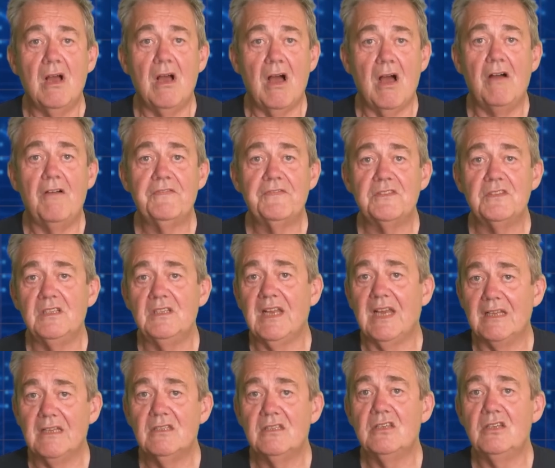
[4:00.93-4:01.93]
often
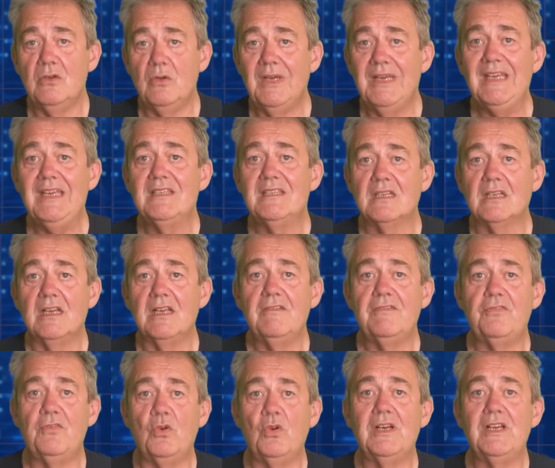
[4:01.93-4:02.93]
and too easily
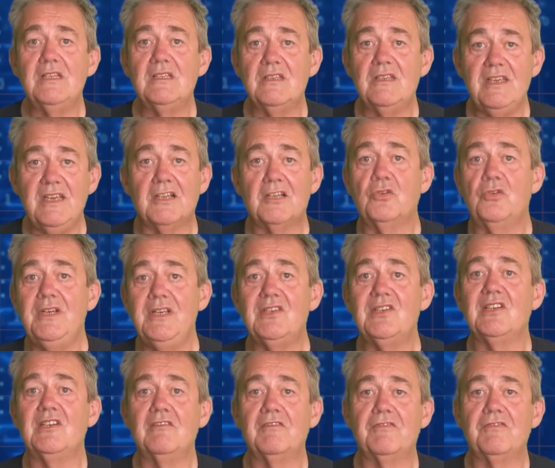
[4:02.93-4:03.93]
fall into the
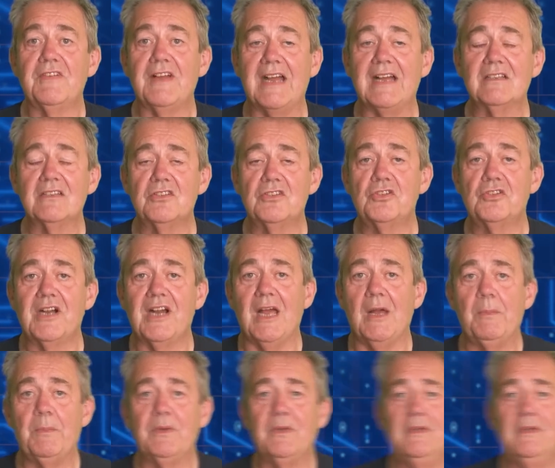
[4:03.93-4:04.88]
accretion of facts trap.